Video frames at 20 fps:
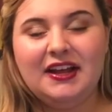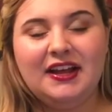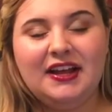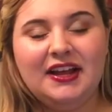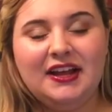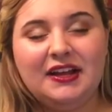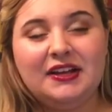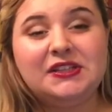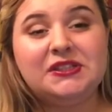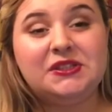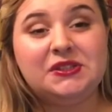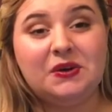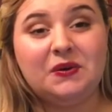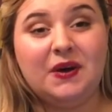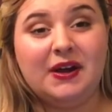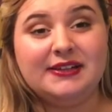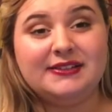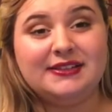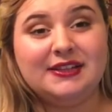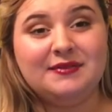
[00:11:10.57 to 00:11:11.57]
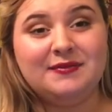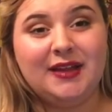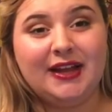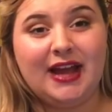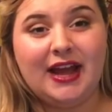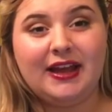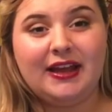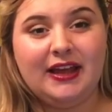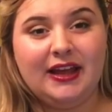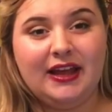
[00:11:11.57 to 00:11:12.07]
It is so awesome. Like,
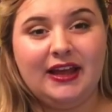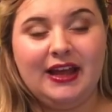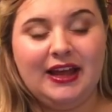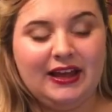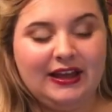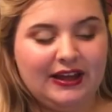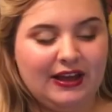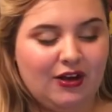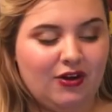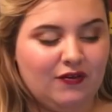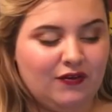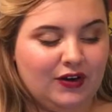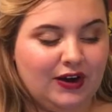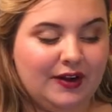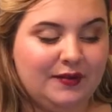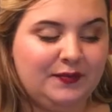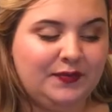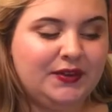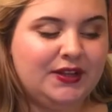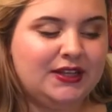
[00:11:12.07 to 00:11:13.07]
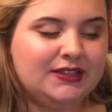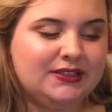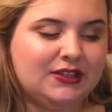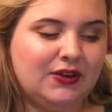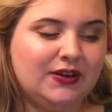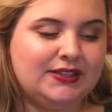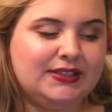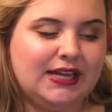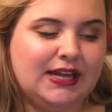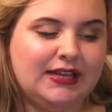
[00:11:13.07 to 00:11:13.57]
I can't get over it.
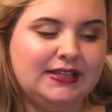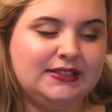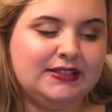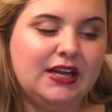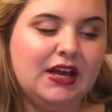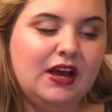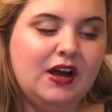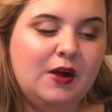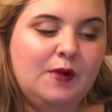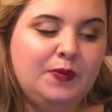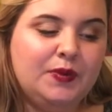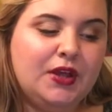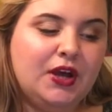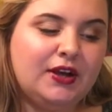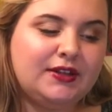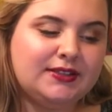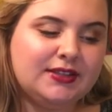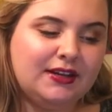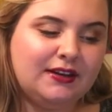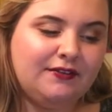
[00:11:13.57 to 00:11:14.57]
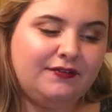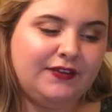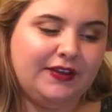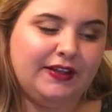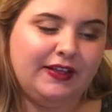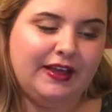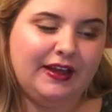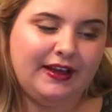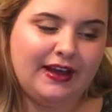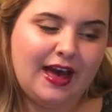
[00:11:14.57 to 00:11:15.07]
So it says, hooked on a
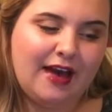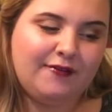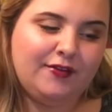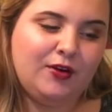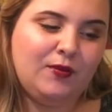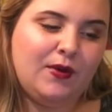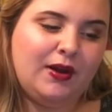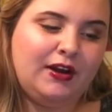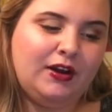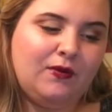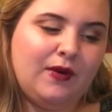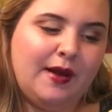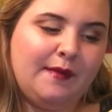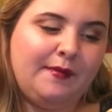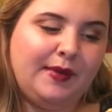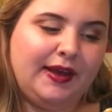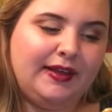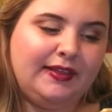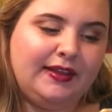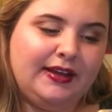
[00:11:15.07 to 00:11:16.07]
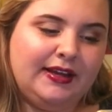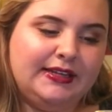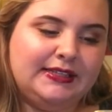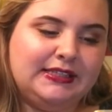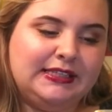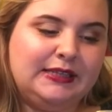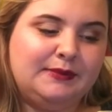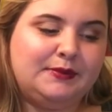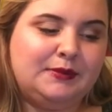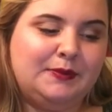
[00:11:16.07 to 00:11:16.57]
feeling. Ever wonder why bathing in
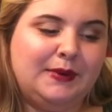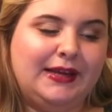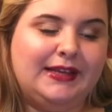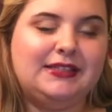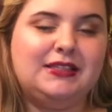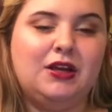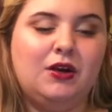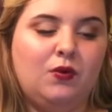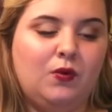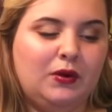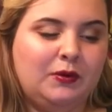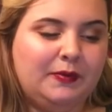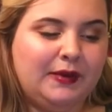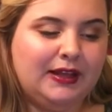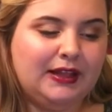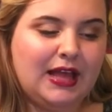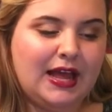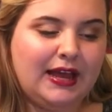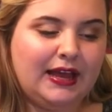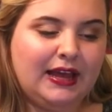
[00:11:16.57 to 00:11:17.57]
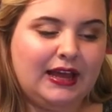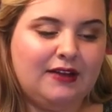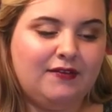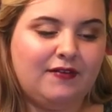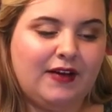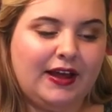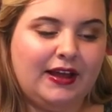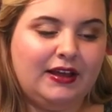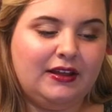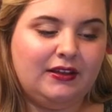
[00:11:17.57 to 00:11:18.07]
deep space would be like?
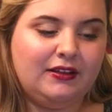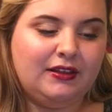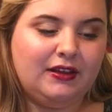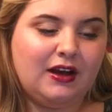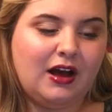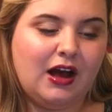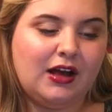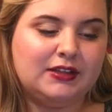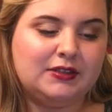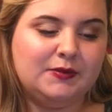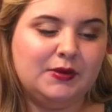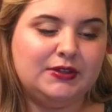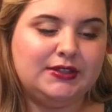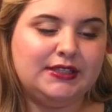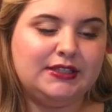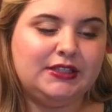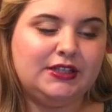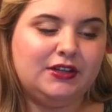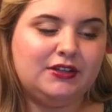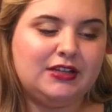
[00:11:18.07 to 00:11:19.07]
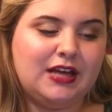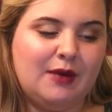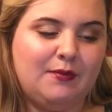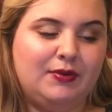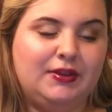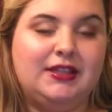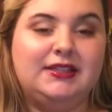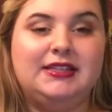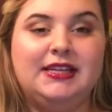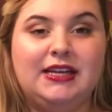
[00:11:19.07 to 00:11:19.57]
Invite the cosmos into your tub
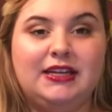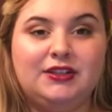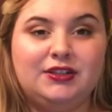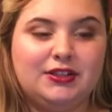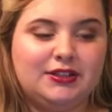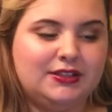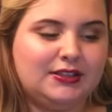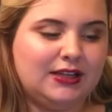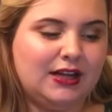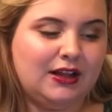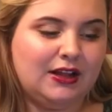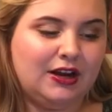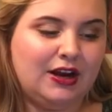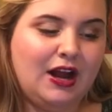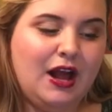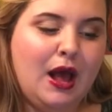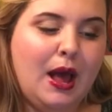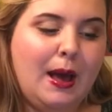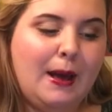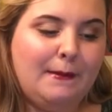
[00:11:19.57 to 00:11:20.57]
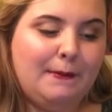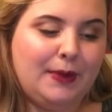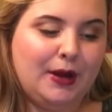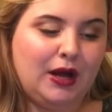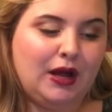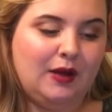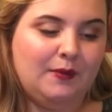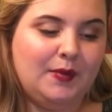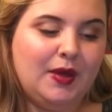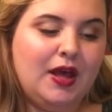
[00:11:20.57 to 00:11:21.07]
with this interstellar
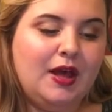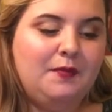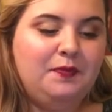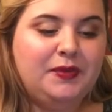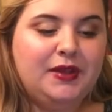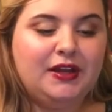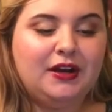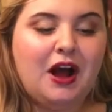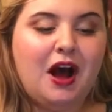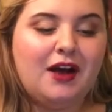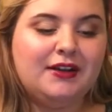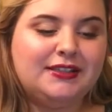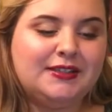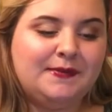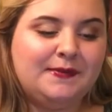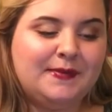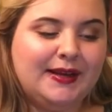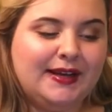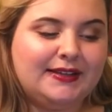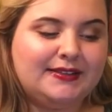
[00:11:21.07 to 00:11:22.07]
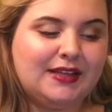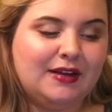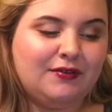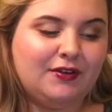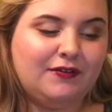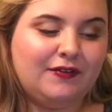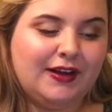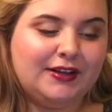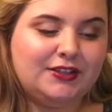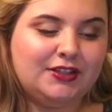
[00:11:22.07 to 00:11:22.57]
bomb. An awesome mix of
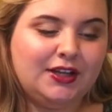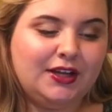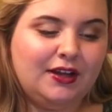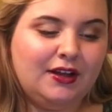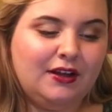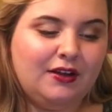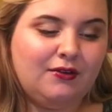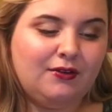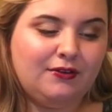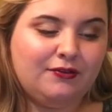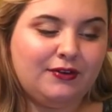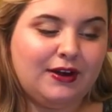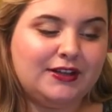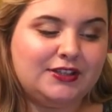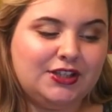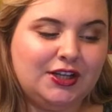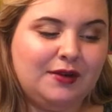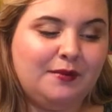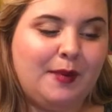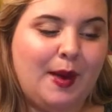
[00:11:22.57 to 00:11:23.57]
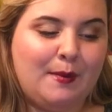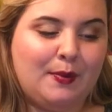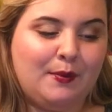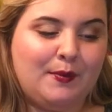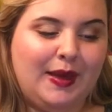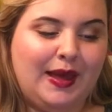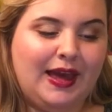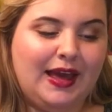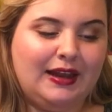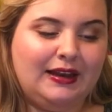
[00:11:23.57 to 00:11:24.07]
refreshing
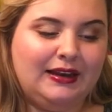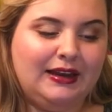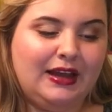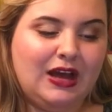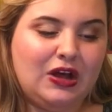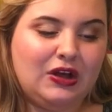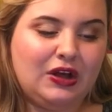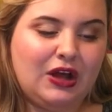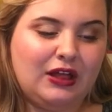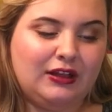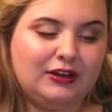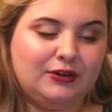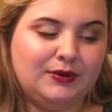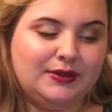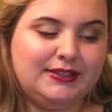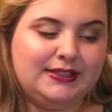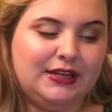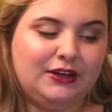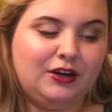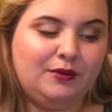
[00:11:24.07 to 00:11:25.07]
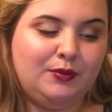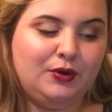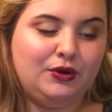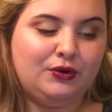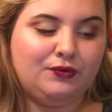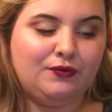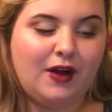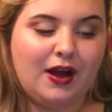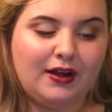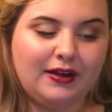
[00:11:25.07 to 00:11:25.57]
peppermint and neon color will send your
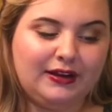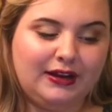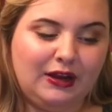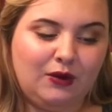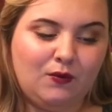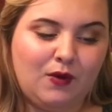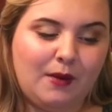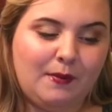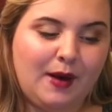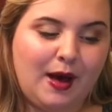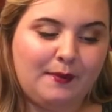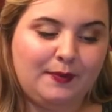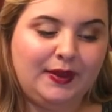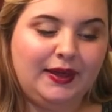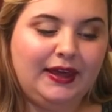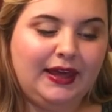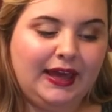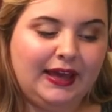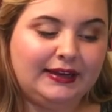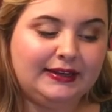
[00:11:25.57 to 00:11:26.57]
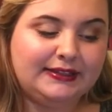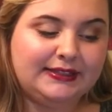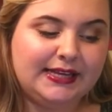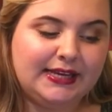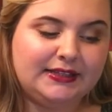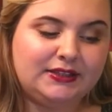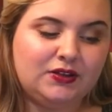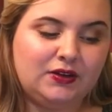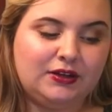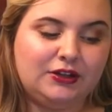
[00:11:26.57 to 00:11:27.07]
mood rocketing while popping candy
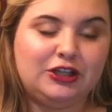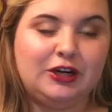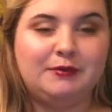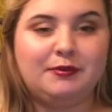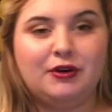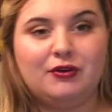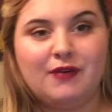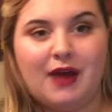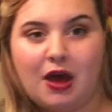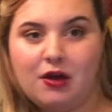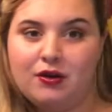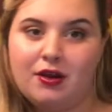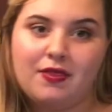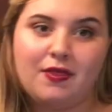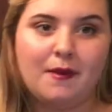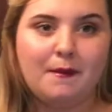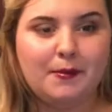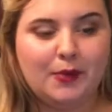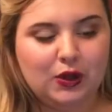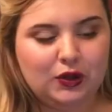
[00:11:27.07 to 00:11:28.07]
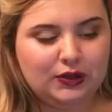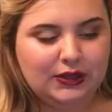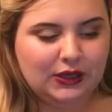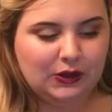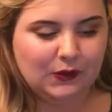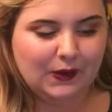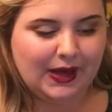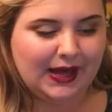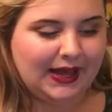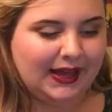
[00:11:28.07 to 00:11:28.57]
takes you on a trip around the
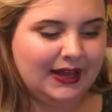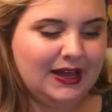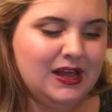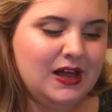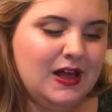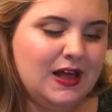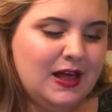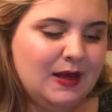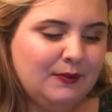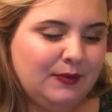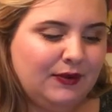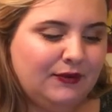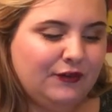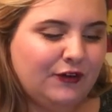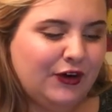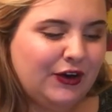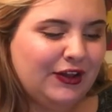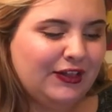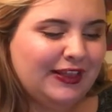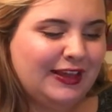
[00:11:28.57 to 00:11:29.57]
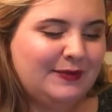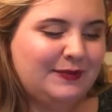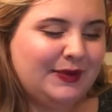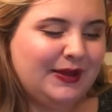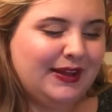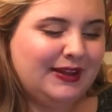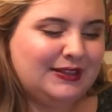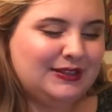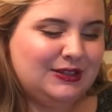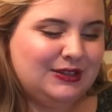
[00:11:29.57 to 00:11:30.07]
Milky Way. Before you
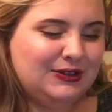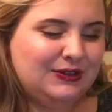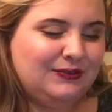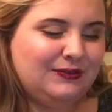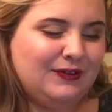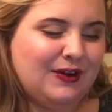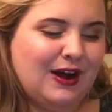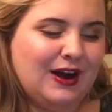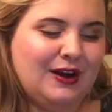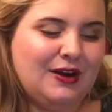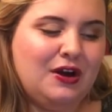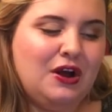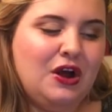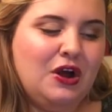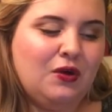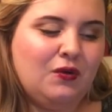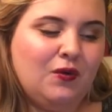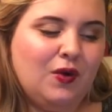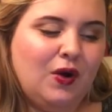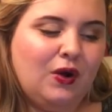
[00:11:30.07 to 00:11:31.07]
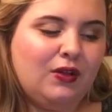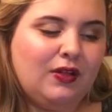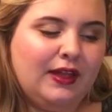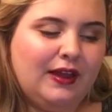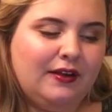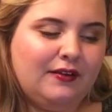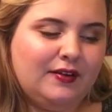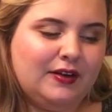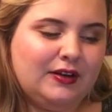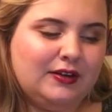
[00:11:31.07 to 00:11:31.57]
leap too far, rogue
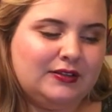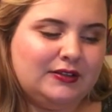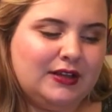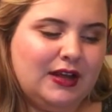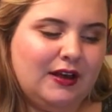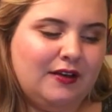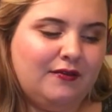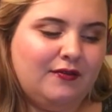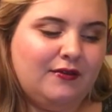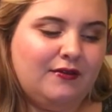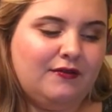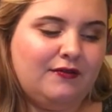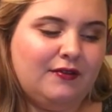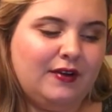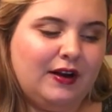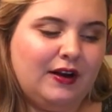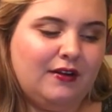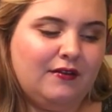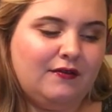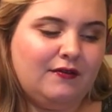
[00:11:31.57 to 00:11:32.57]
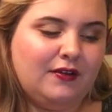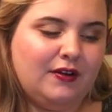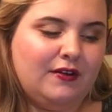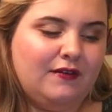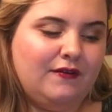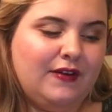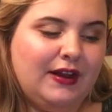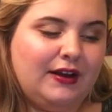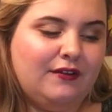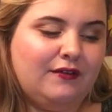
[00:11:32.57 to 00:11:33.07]
layers of
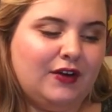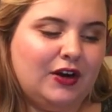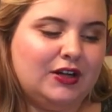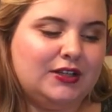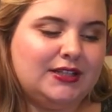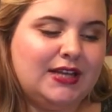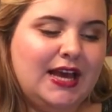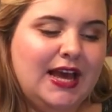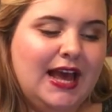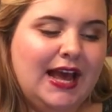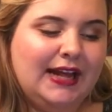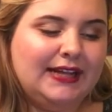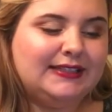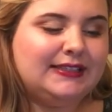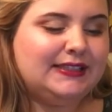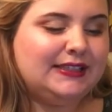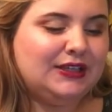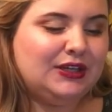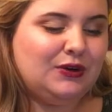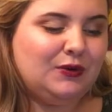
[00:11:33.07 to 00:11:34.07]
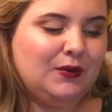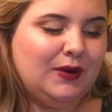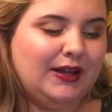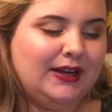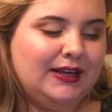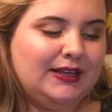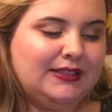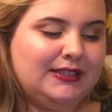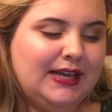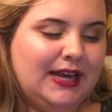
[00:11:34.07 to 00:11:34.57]
vetiver and
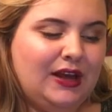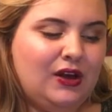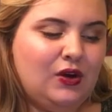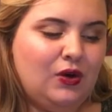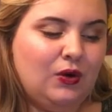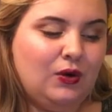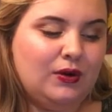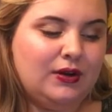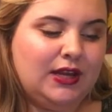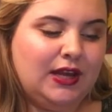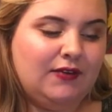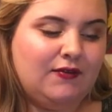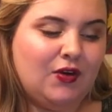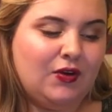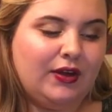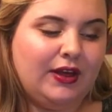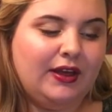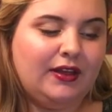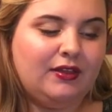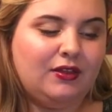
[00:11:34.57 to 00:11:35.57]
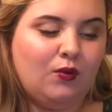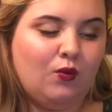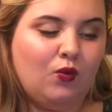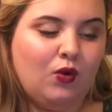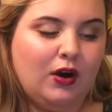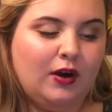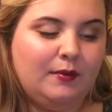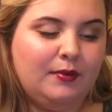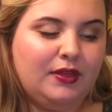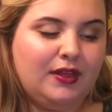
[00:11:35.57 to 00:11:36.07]
cedarwood take hold, evoking the
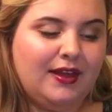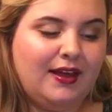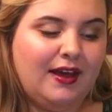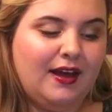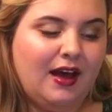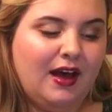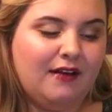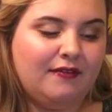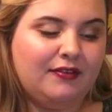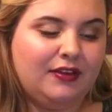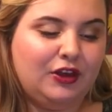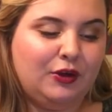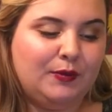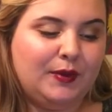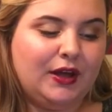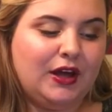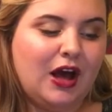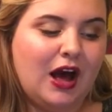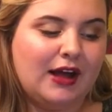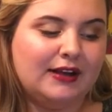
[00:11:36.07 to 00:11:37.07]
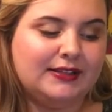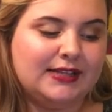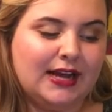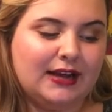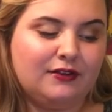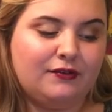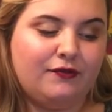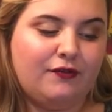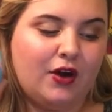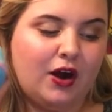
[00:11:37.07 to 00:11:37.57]
warmth of human
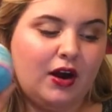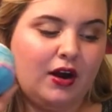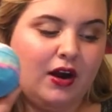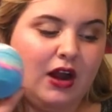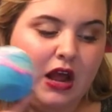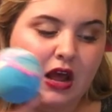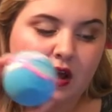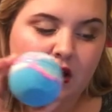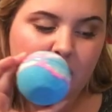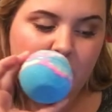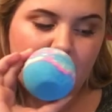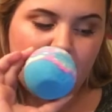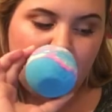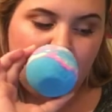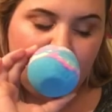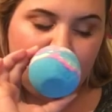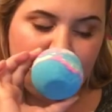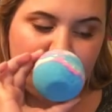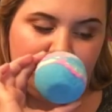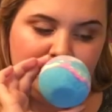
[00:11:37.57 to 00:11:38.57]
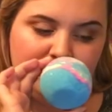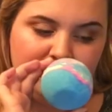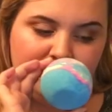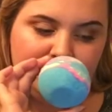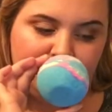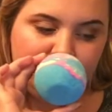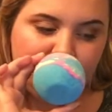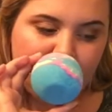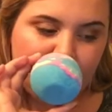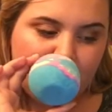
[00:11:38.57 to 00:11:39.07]
contact far
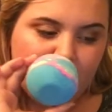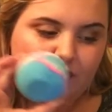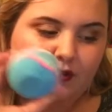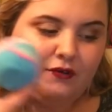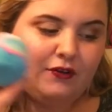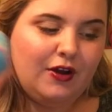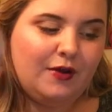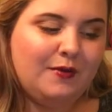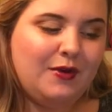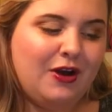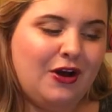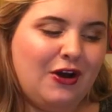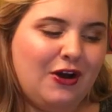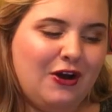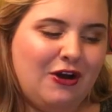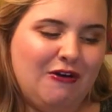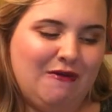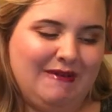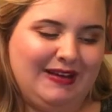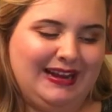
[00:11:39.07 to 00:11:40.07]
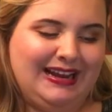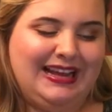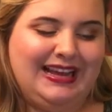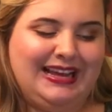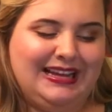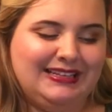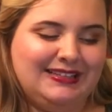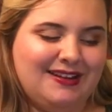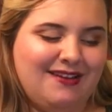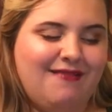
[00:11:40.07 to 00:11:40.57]
from home and a
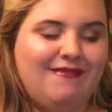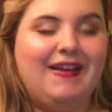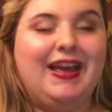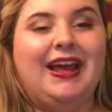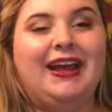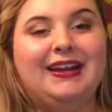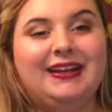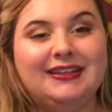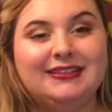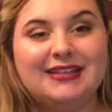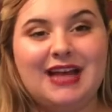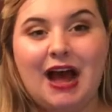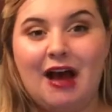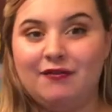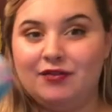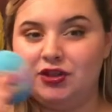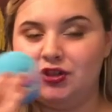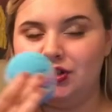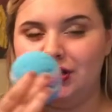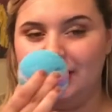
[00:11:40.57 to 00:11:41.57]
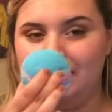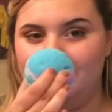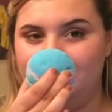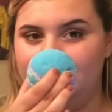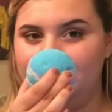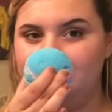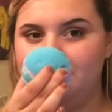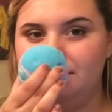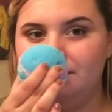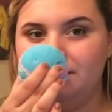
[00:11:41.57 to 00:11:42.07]
hint of 80s aftershave.